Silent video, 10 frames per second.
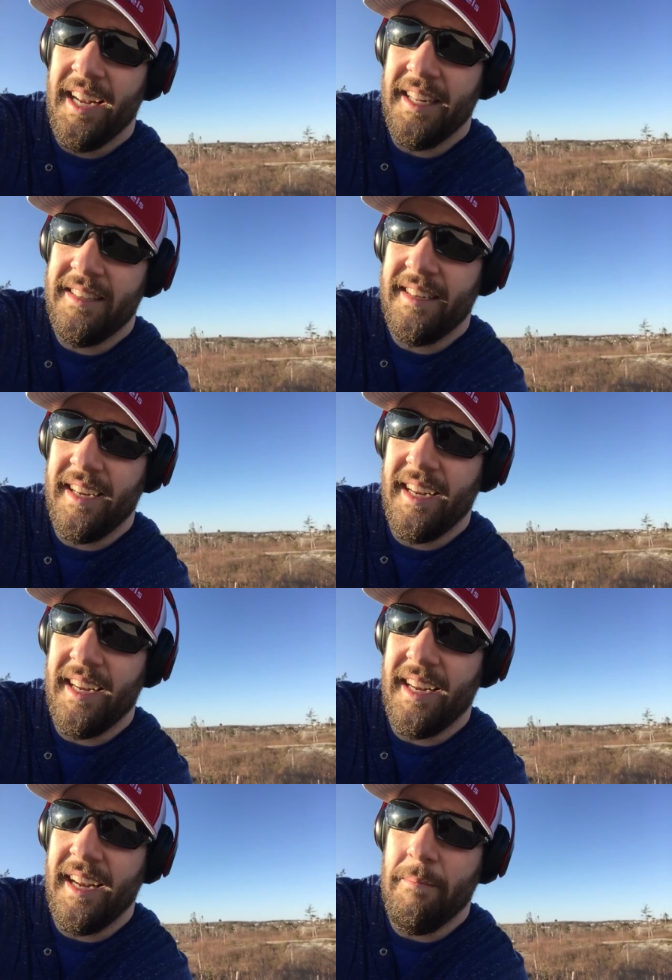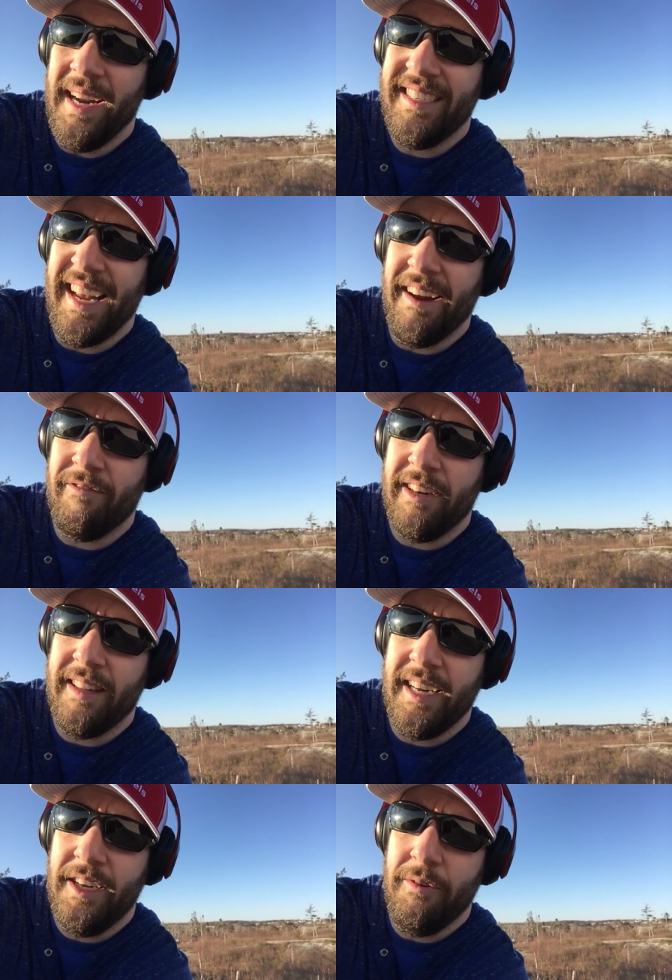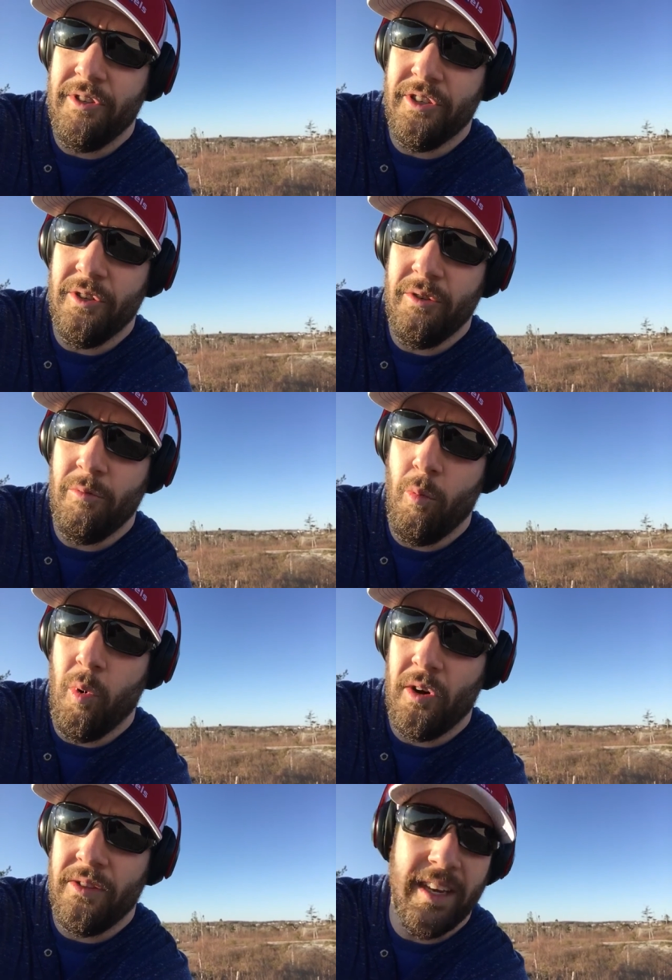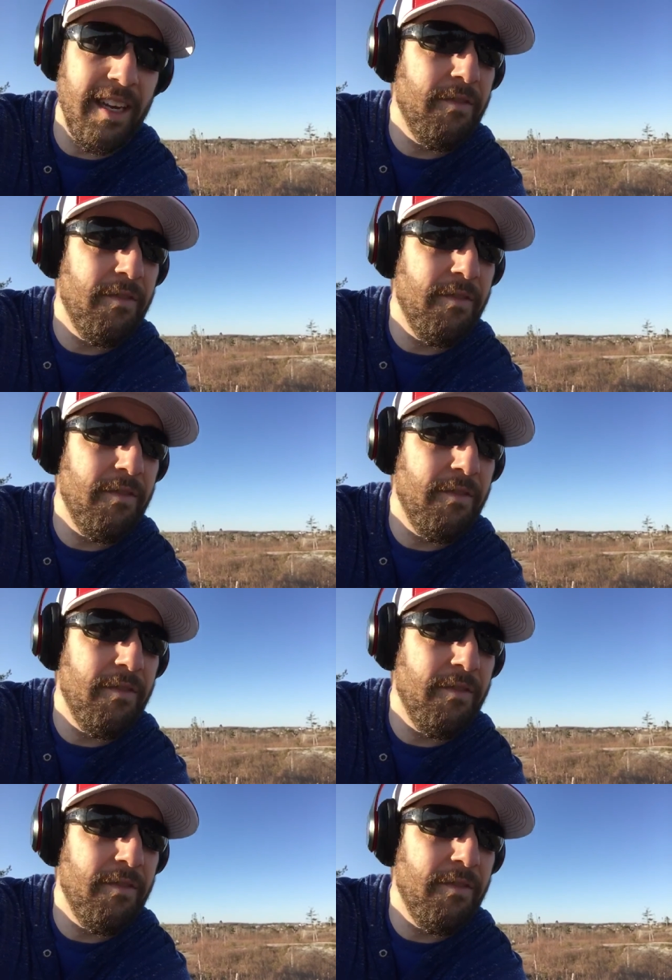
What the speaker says: it makes everything you do worth it.